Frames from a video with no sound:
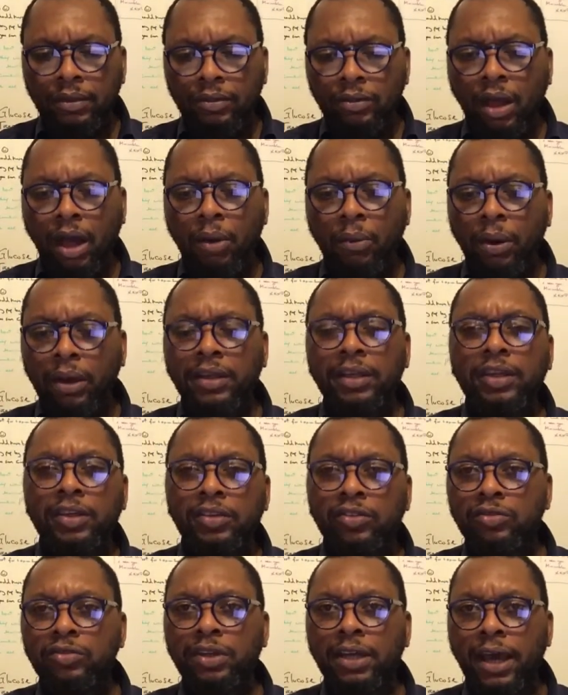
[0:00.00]
our
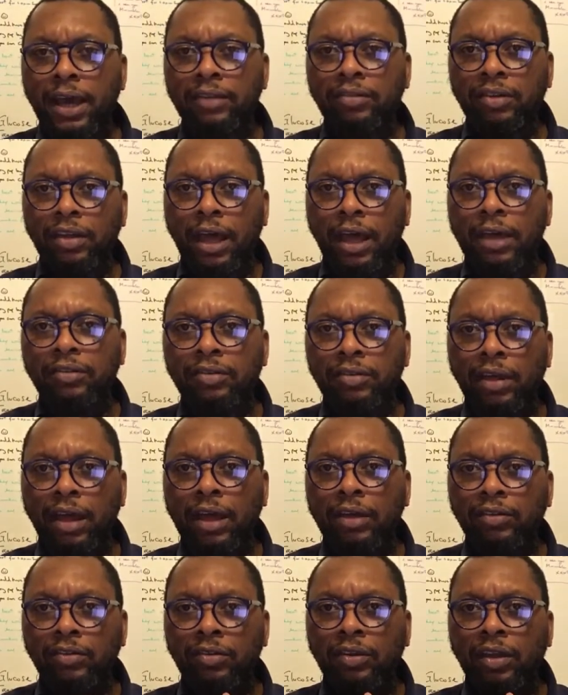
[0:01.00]
history as, as,
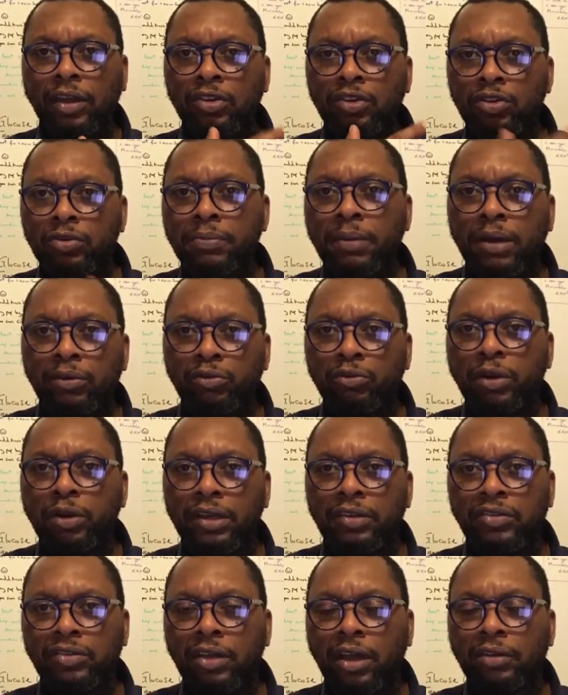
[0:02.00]
as a human
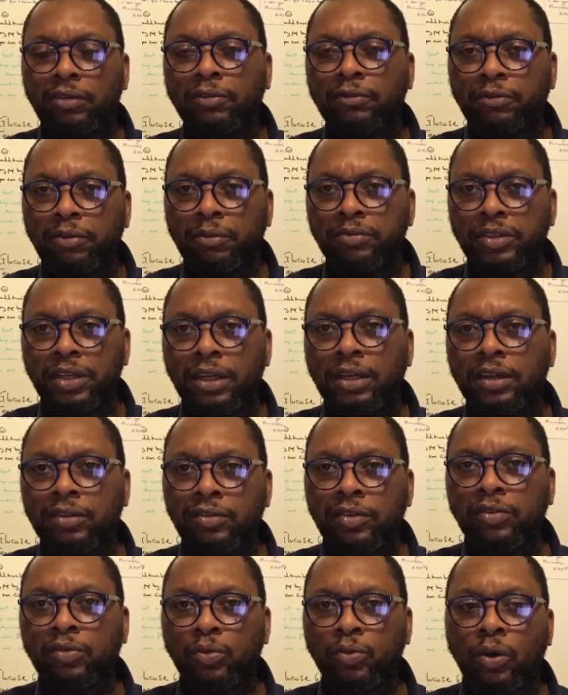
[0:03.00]
race, starting from
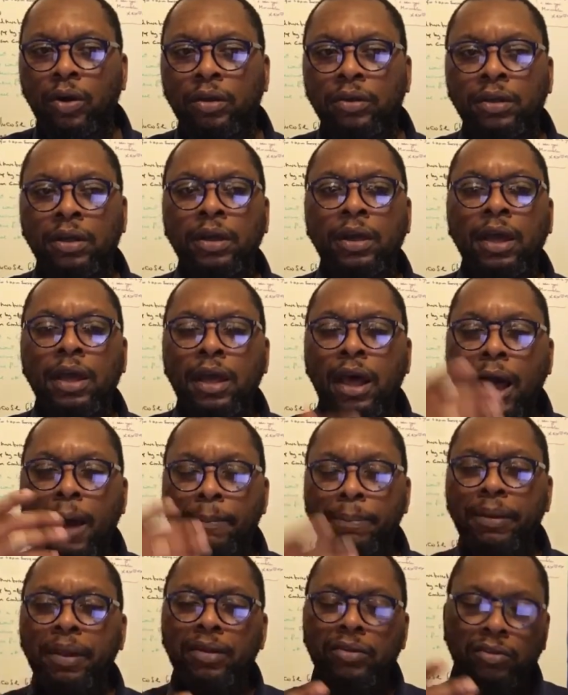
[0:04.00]
Genesis 1
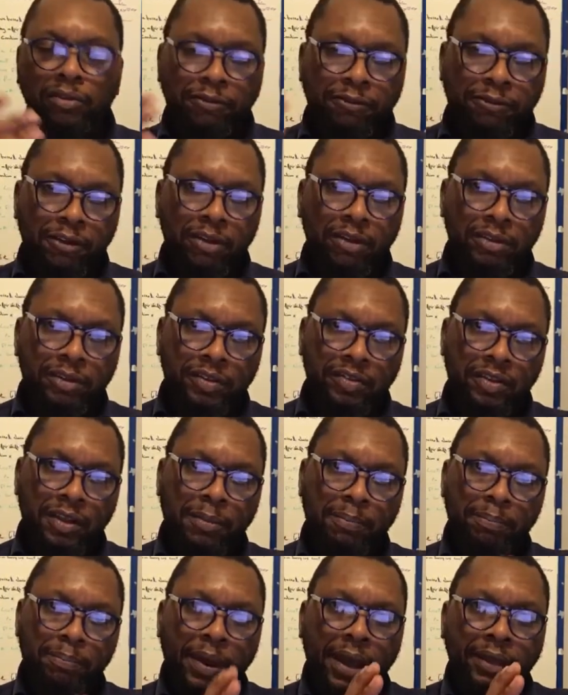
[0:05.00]
appears to follow the
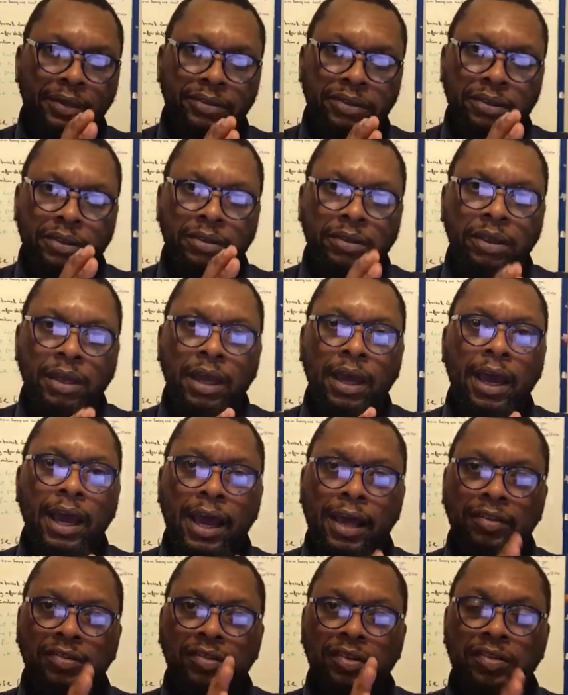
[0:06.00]
same pattern
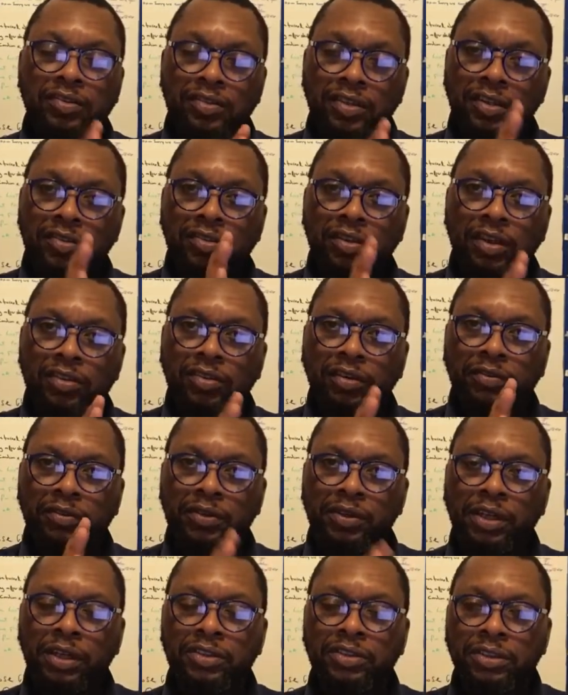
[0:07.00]
as the six days of
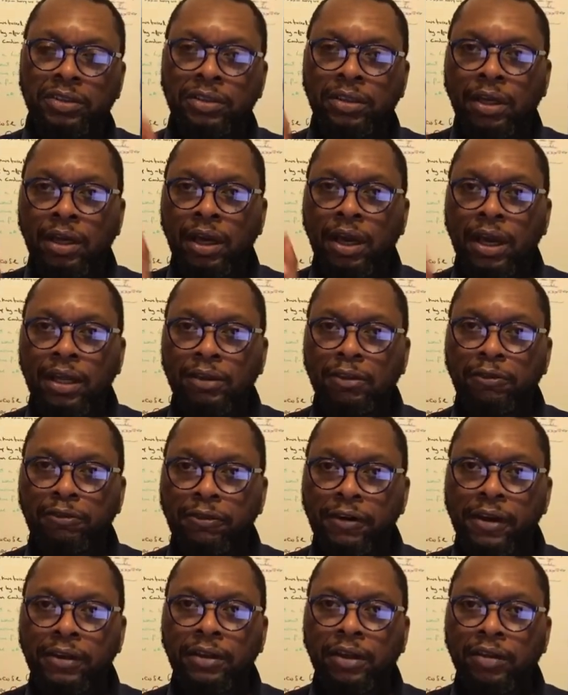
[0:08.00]
creation and the
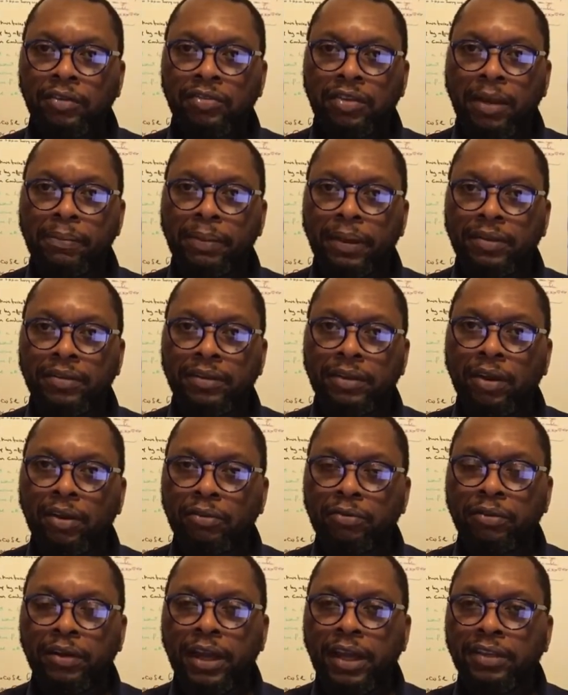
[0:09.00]
final Sabbath day
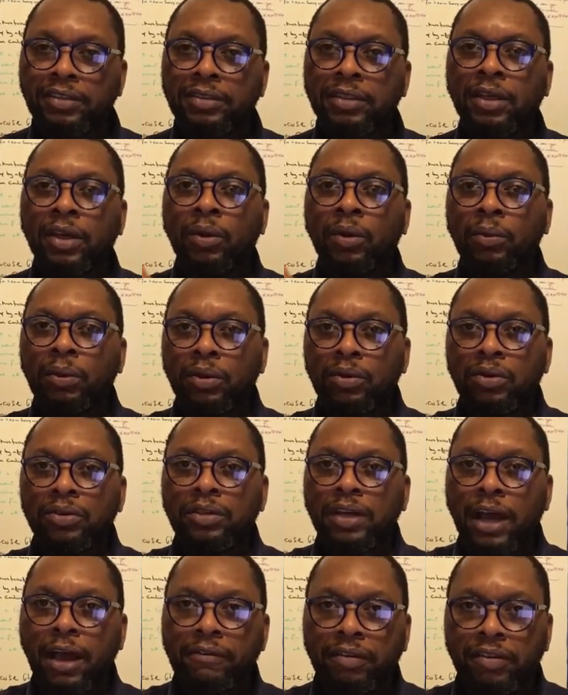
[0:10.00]
of rest. We're going
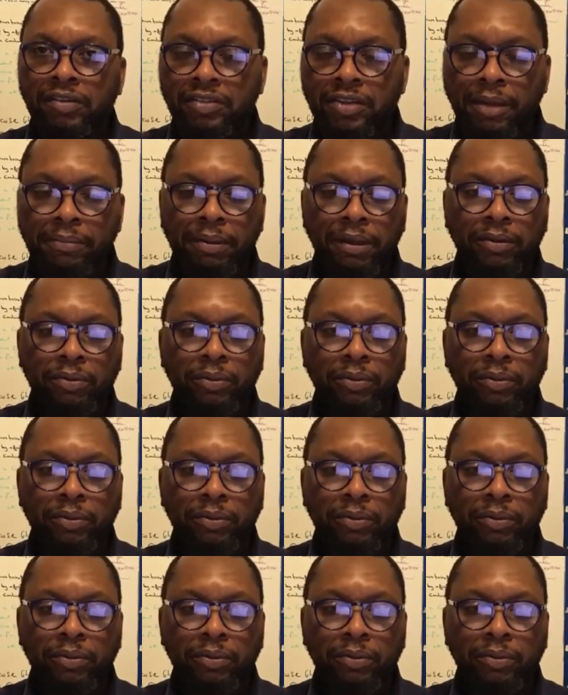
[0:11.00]
to have a Sabbath